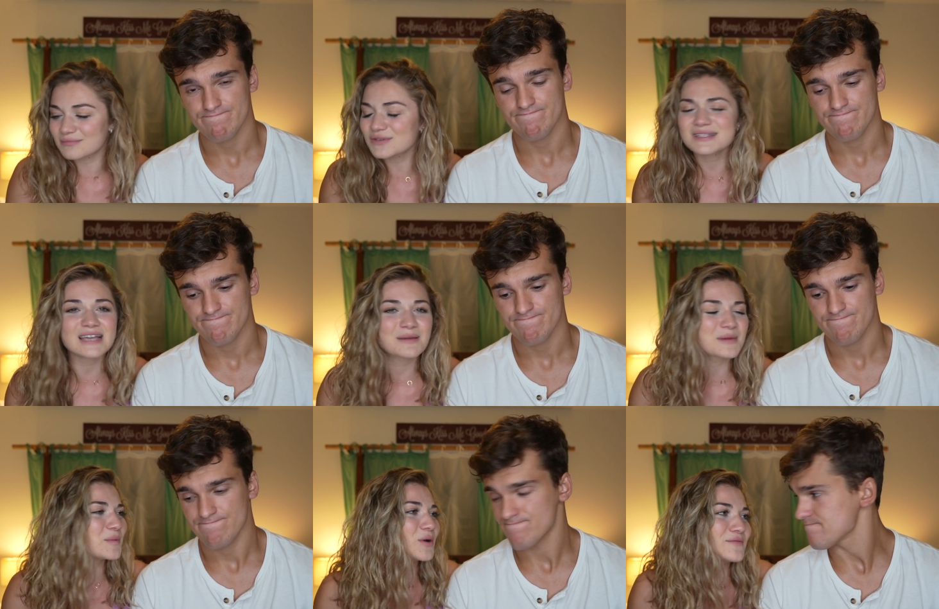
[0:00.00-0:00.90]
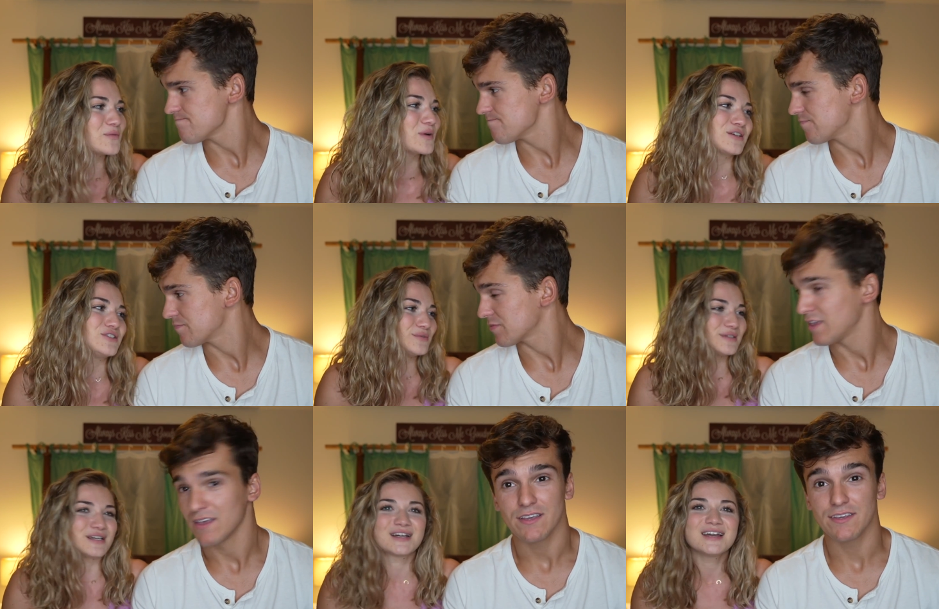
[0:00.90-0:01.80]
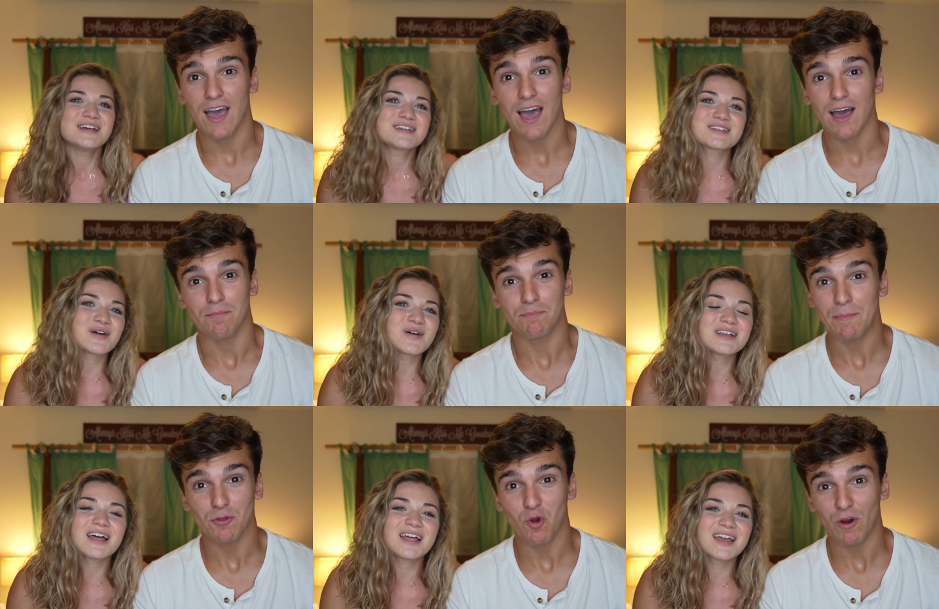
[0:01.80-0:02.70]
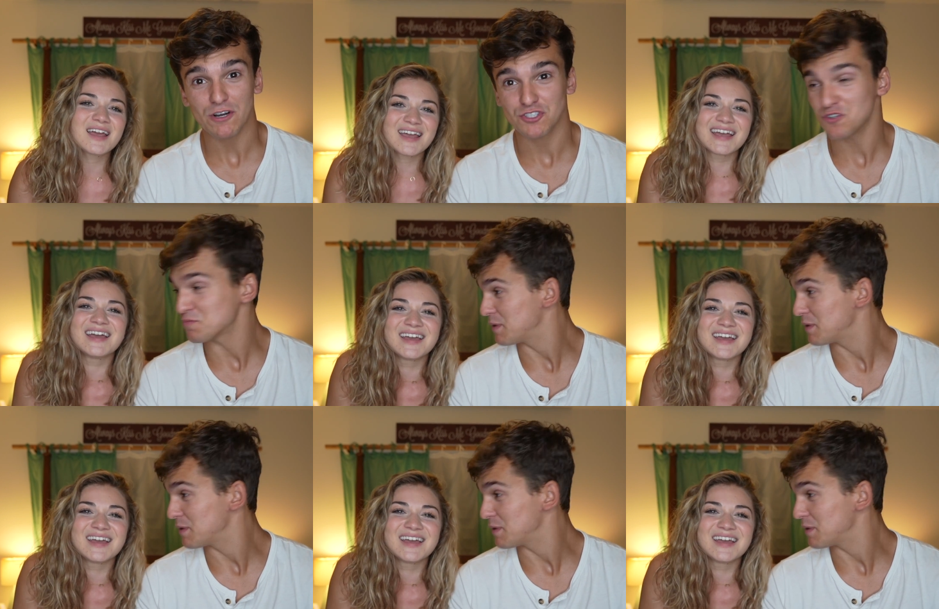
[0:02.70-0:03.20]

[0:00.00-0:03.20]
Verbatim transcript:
Speaker 1: most of the time people aren't even wearing shoes here. Yeah, so people
Speaker 2: don't wear shoes.